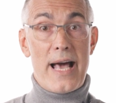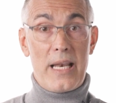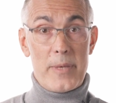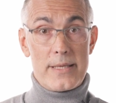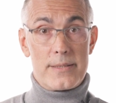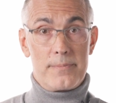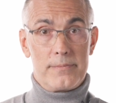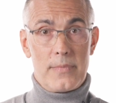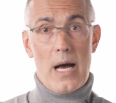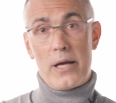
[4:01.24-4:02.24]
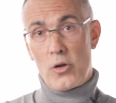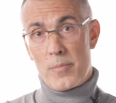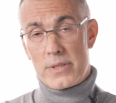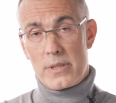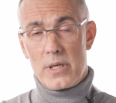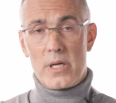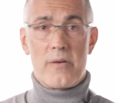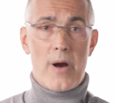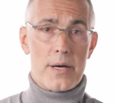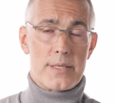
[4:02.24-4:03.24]
elements, atoms,
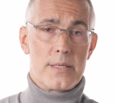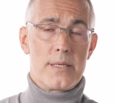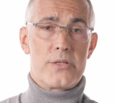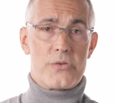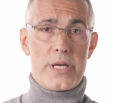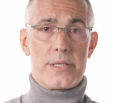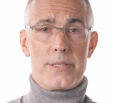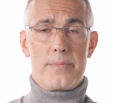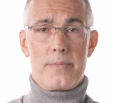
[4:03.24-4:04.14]
quarks, strings,